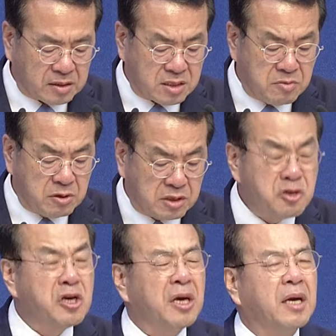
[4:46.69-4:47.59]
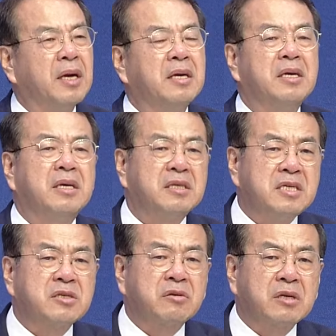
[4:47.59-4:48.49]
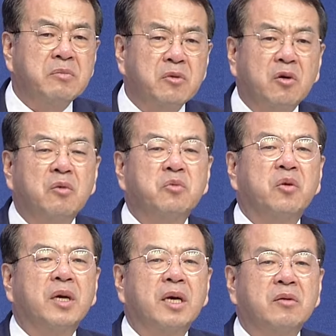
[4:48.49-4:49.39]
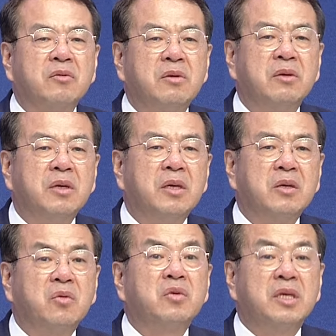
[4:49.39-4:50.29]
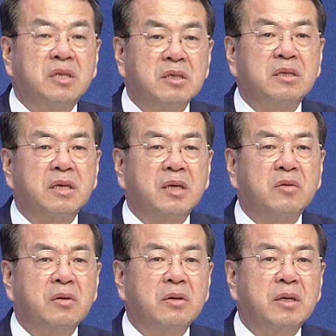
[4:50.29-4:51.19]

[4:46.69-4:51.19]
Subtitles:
So in a way, I was so thankful, but also I felt so sorry for them.